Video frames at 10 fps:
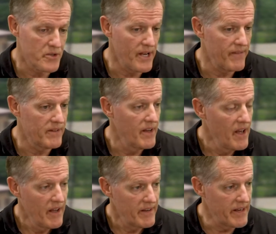Devin
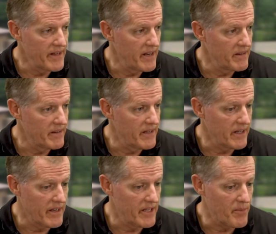
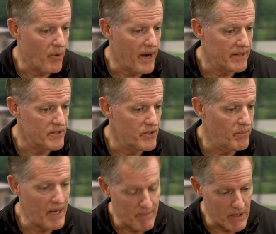didn't get to practice till
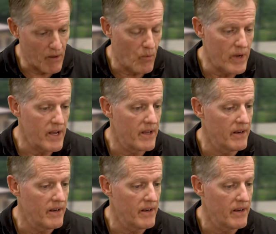about middle of the week,